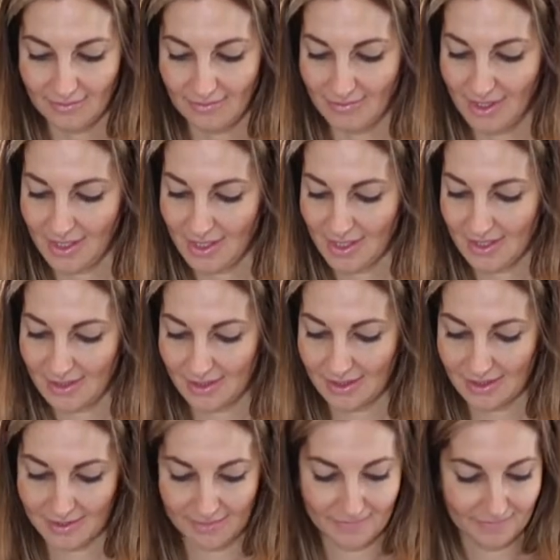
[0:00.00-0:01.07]

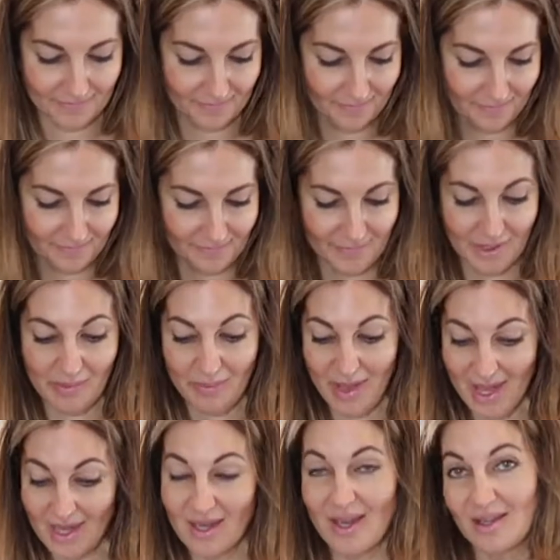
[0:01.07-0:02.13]
because the
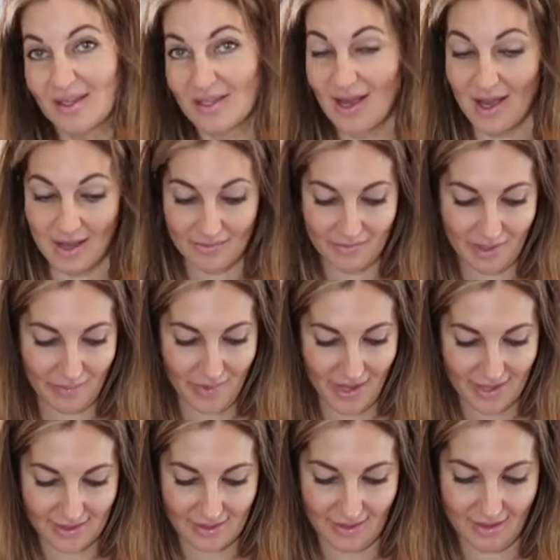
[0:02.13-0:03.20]
baking time
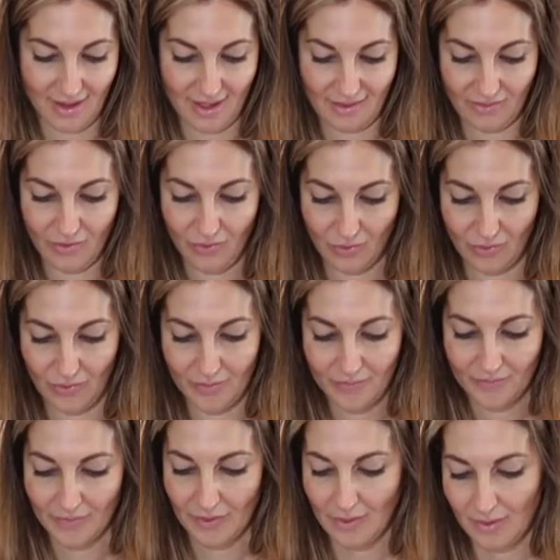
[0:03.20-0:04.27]
depends on that too.
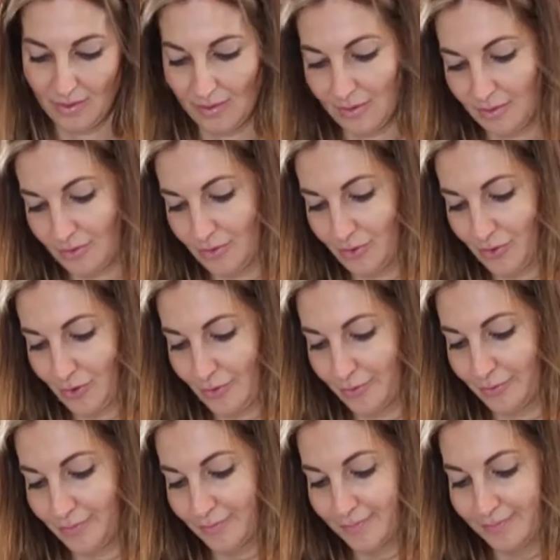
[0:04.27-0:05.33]

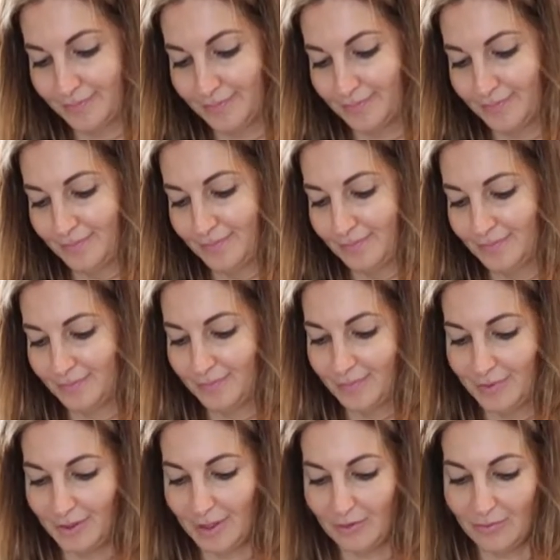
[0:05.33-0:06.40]
So
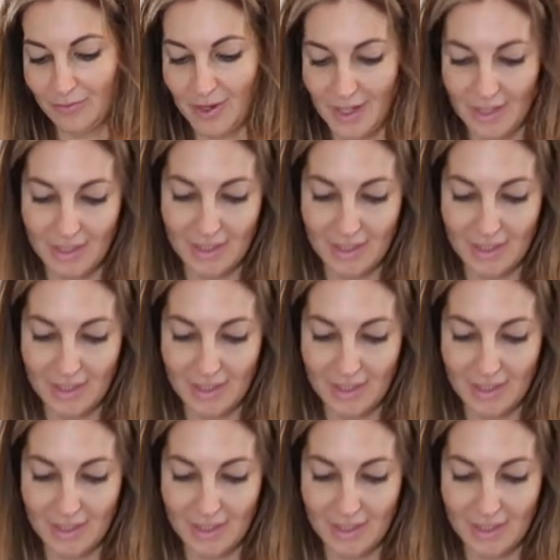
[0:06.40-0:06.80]
if one